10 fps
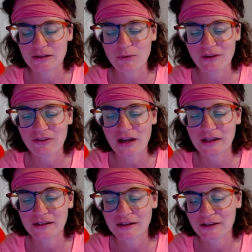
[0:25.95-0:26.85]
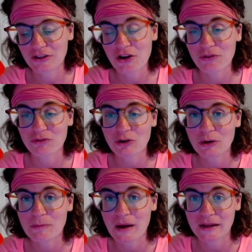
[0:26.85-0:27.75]
We've got,
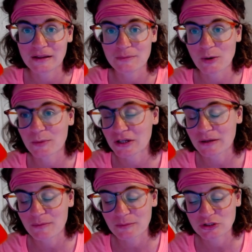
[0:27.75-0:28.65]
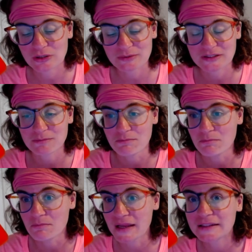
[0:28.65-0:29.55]
for my email marketing membership, it's
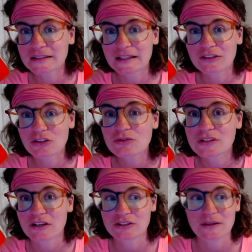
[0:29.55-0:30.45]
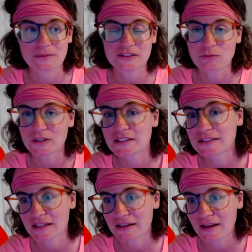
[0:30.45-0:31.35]
mainly newsletter templates, what to
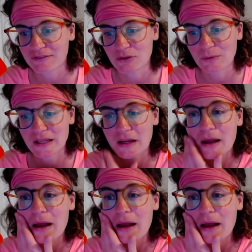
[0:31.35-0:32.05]
send every week.